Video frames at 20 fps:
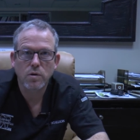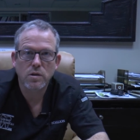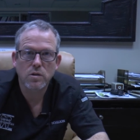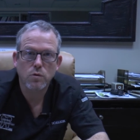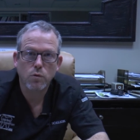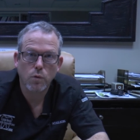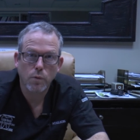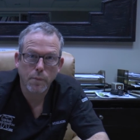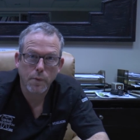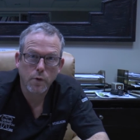as
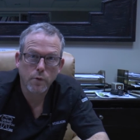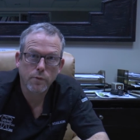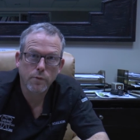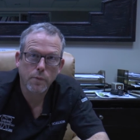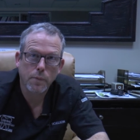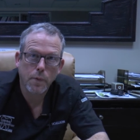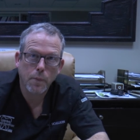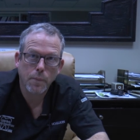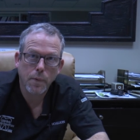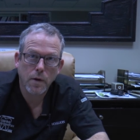a
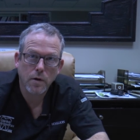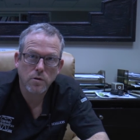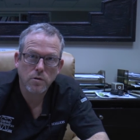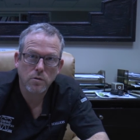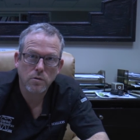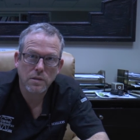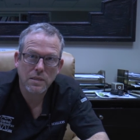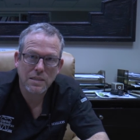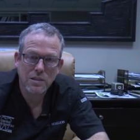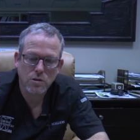removable
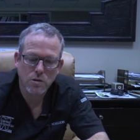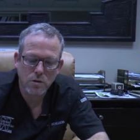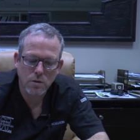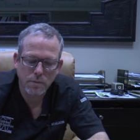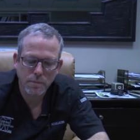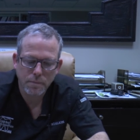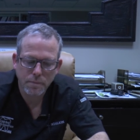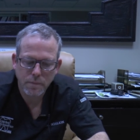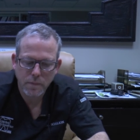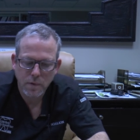partial denture.